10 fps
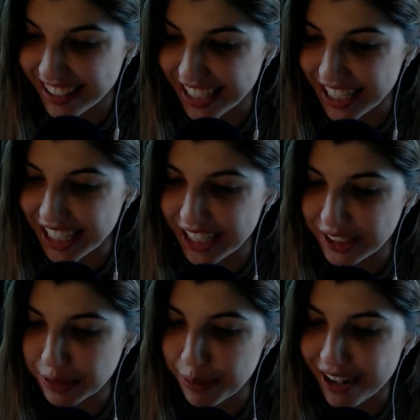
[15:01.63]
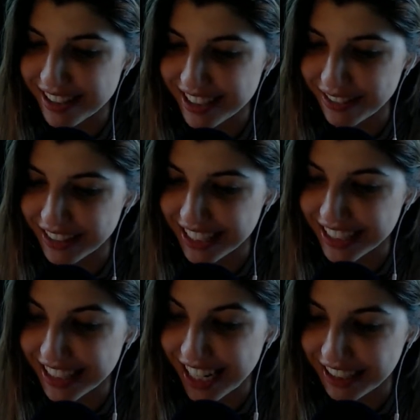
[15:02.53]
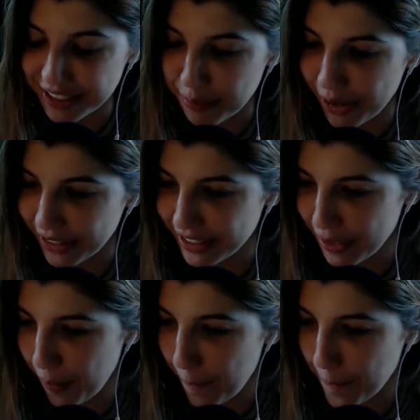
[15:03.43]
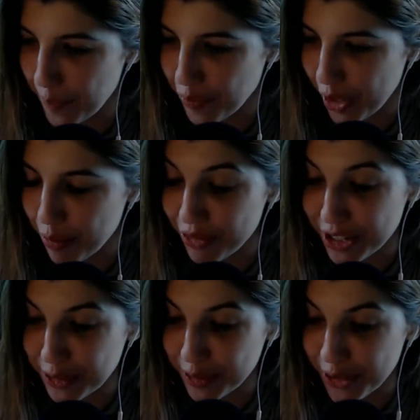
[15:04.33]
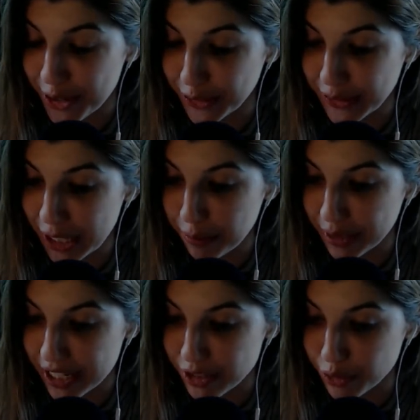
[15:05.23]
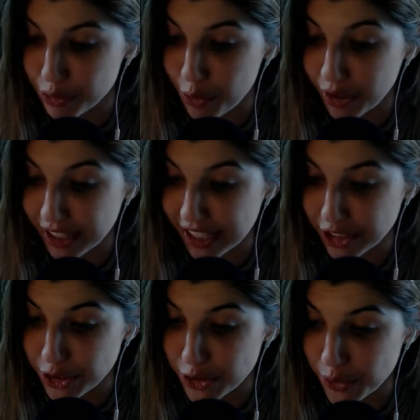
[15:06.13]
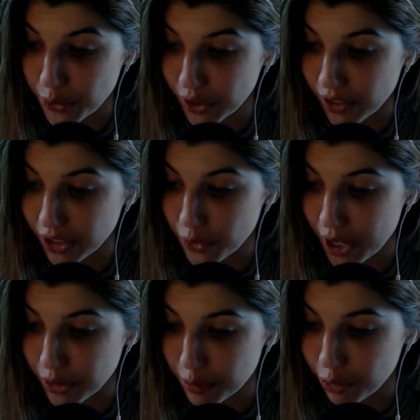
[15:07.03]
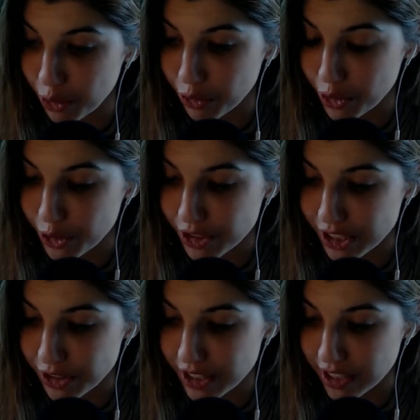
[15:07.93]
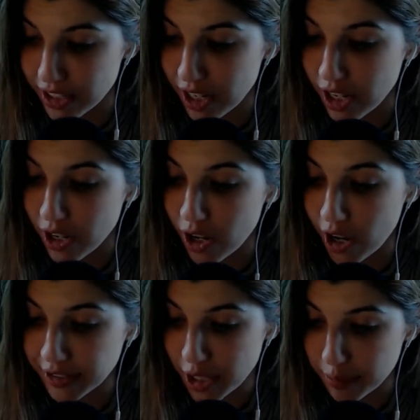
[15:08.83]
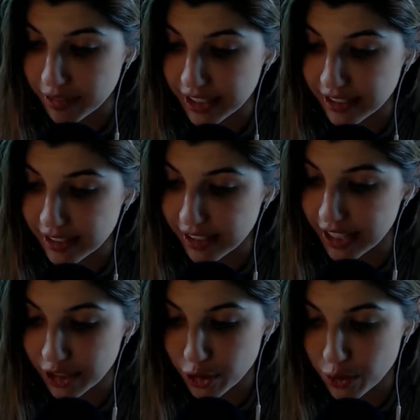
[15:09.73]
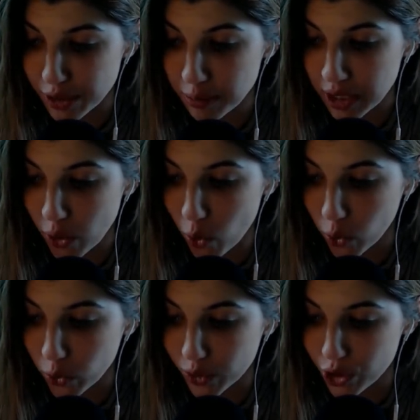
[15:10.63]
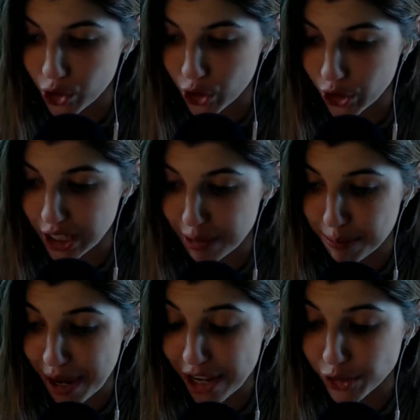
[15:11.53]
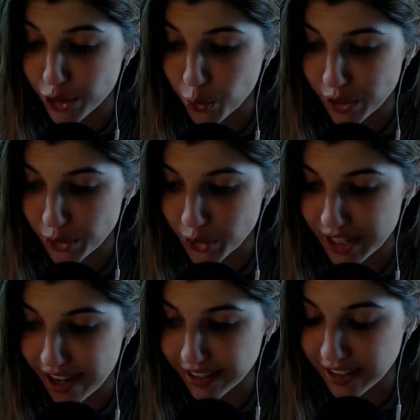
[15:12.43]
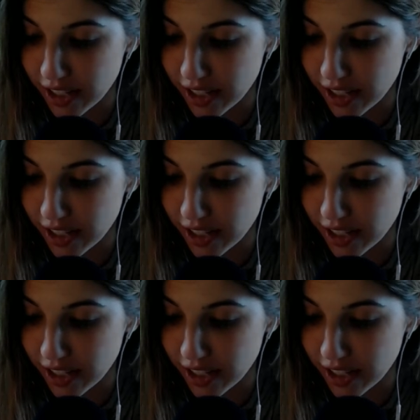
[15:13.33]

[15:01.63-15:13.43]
He looked positively delighted about it. Professor McGonagall now placed a four-legged stool on the ground before the first-years, and, on top of it, an extremely old, dirty, patched wizard's hat.